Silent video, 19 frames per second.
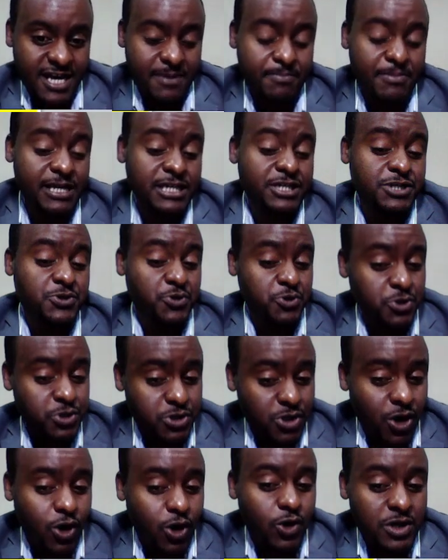But choose
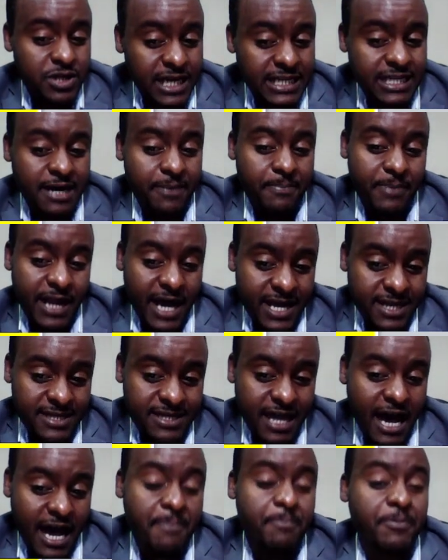all that apply
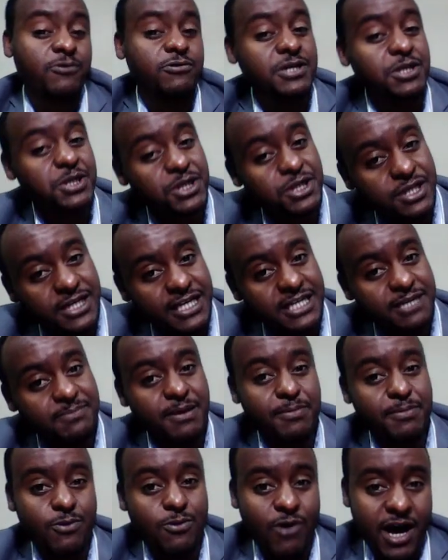type question. It may
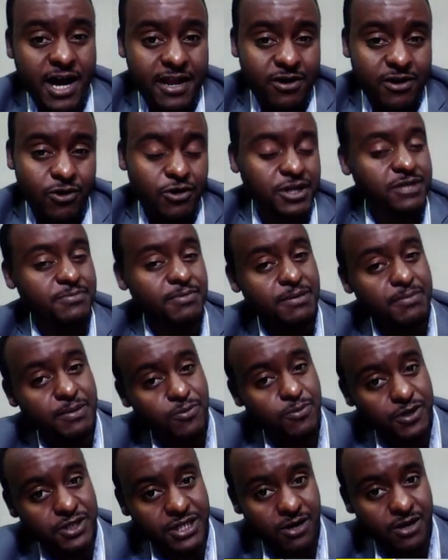be one or it may be
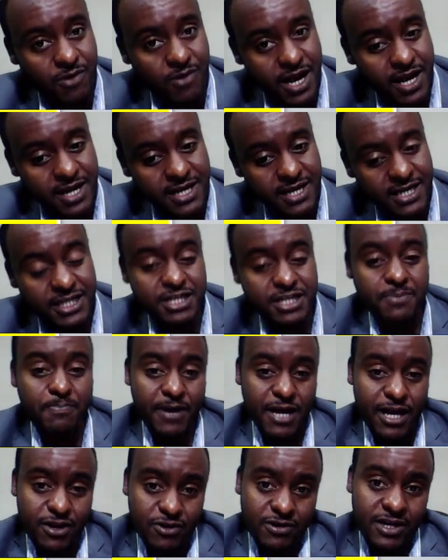more than one. It
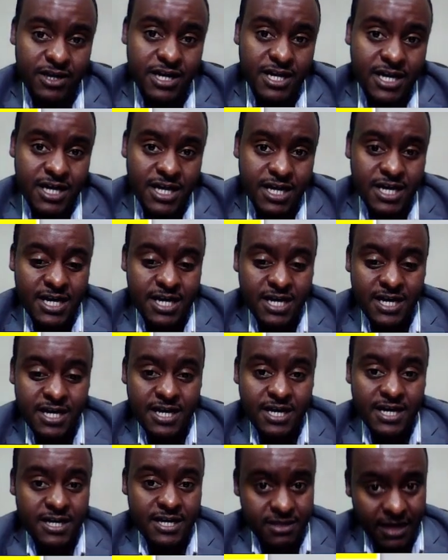depends on
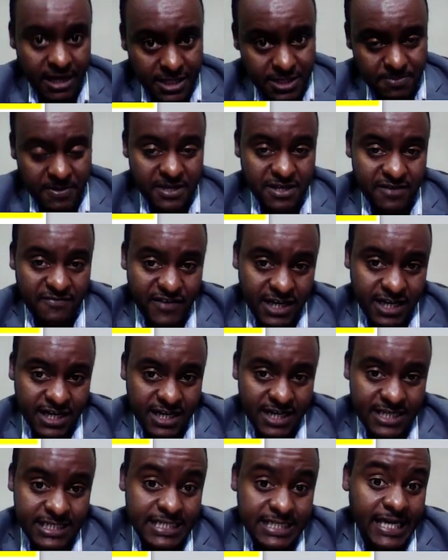that specific
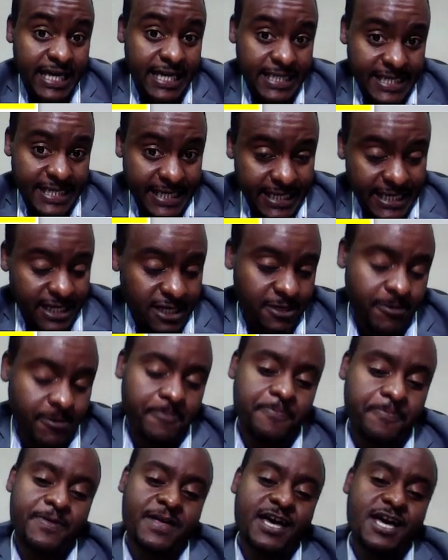setting.
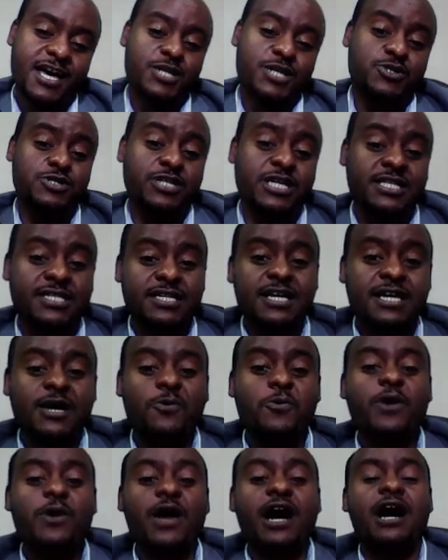So
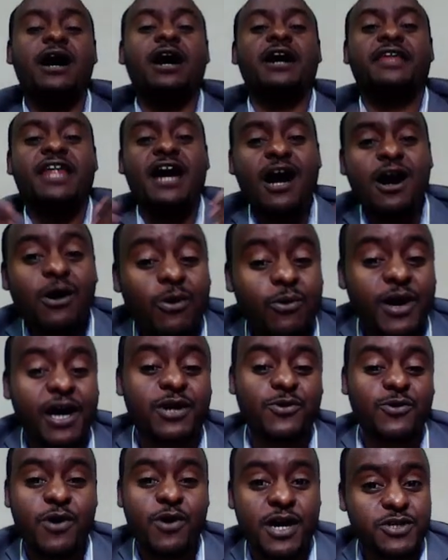that now we are
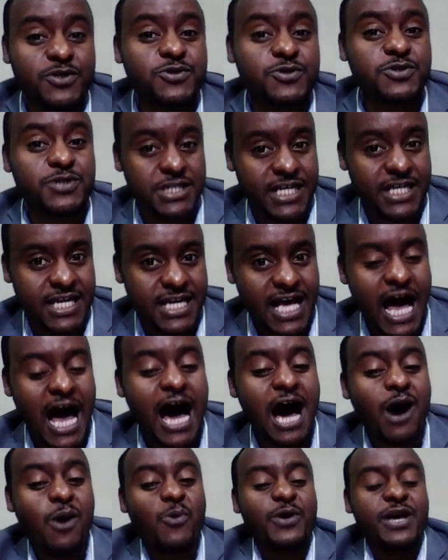going to see
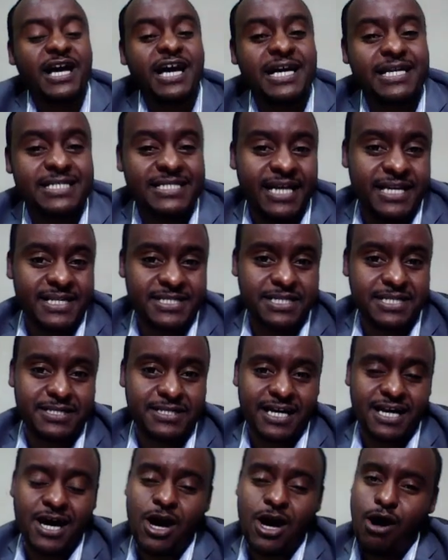how we can set this
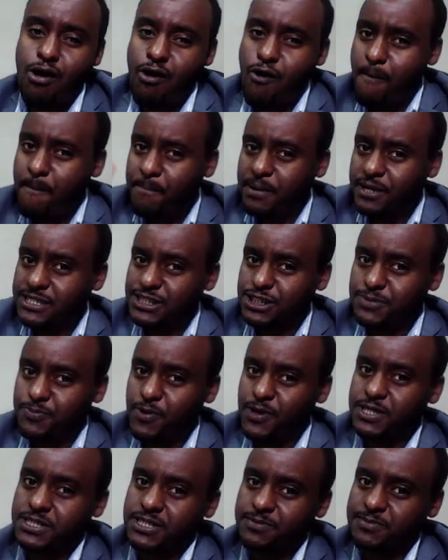thing. Open
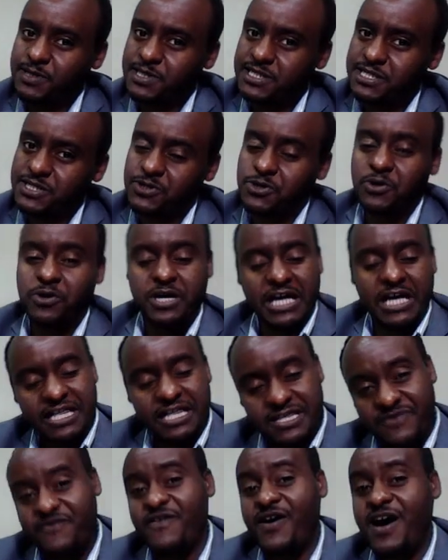response is okay,
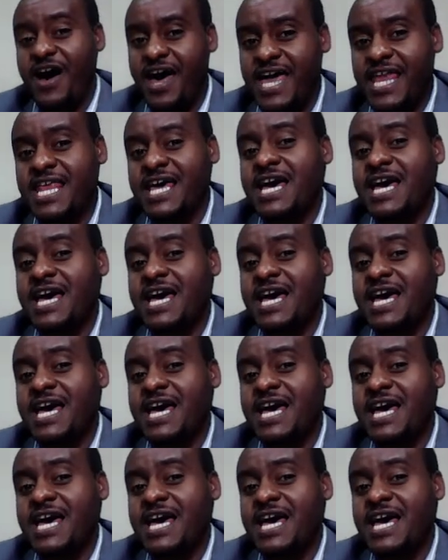fine.